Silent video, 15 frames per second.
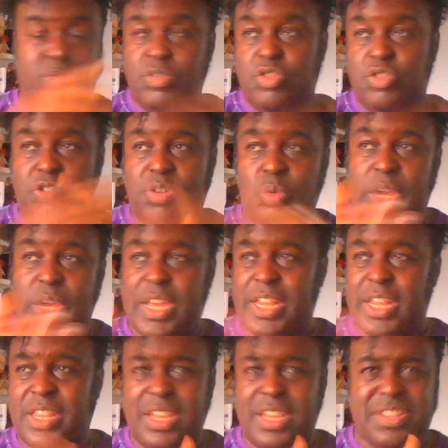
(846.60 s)
during the week, and
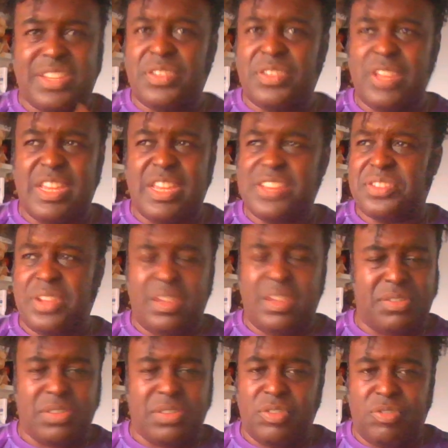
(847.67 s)
I think he said something yesterday or
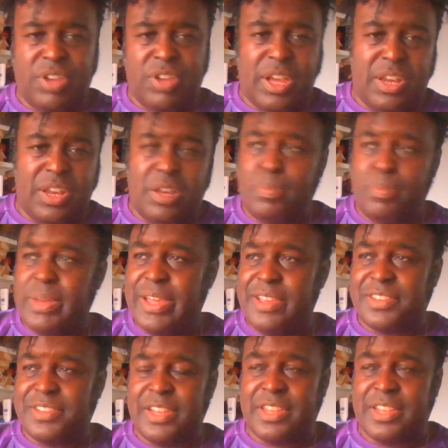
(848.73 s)
something regarding the
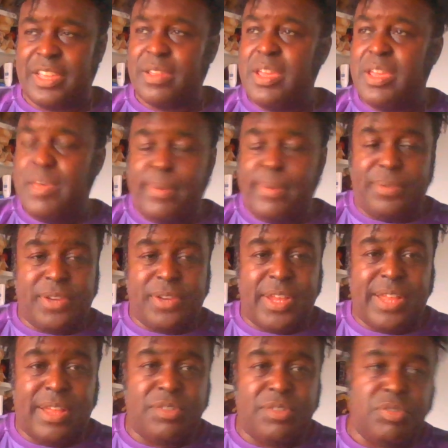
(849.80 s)
players, and I think people tied
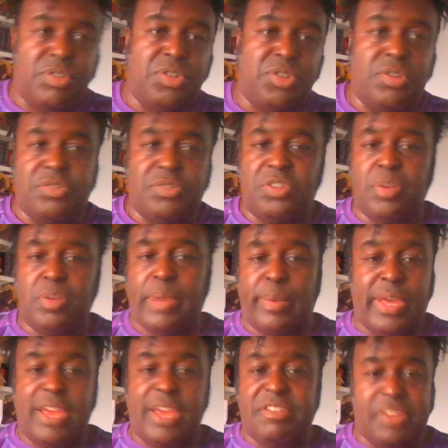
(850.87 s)
that down to Ndombele. But
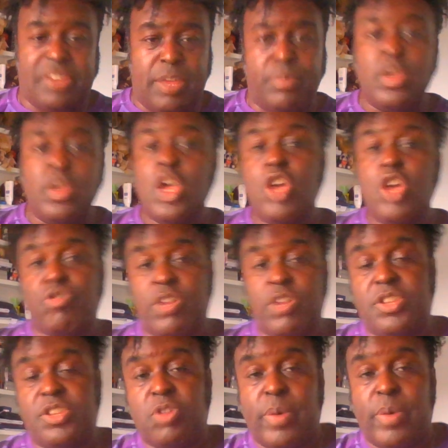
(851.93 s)
here's him
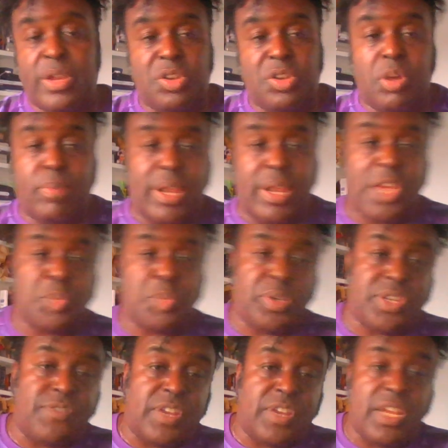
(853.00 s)
talking about Ndombele
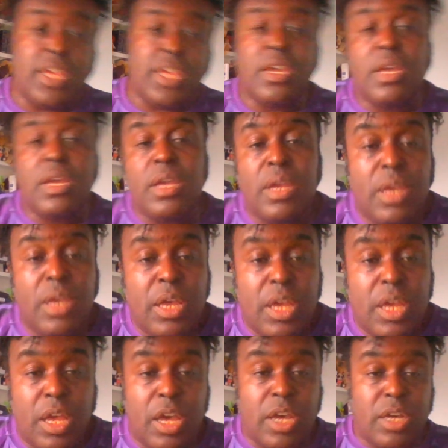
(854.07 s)
specifically.
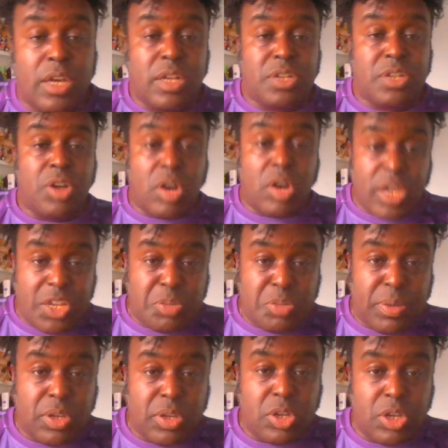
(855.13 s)
Tongi's
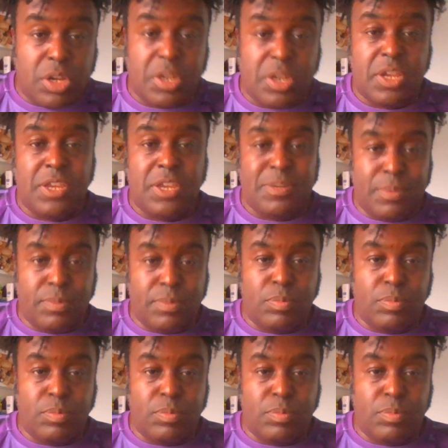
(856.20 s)
been good. He's